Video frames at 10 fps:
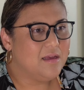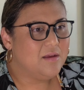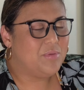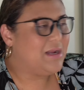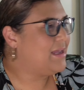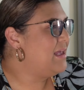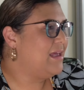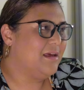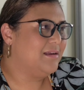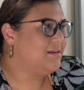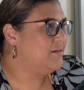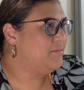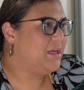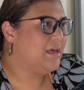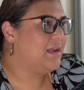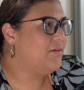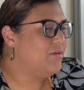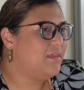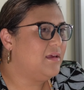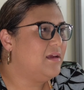but I can't be at
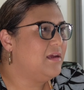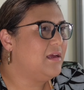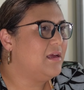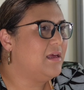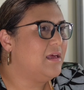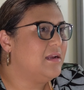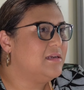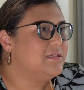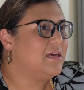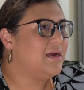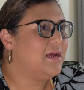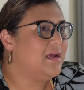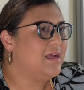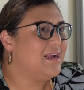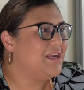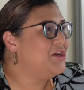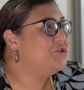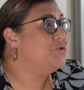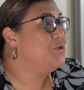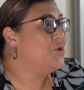everything, and I need
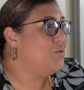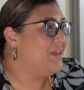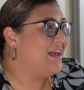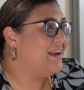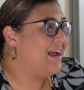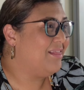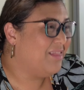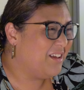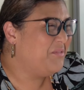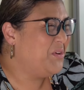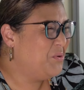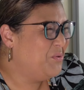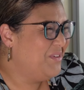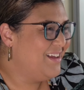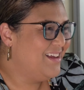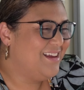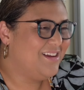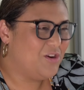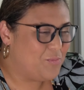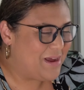you to know that I love you
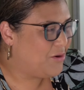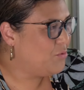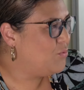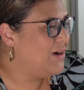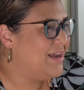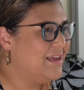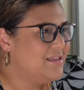no matter what.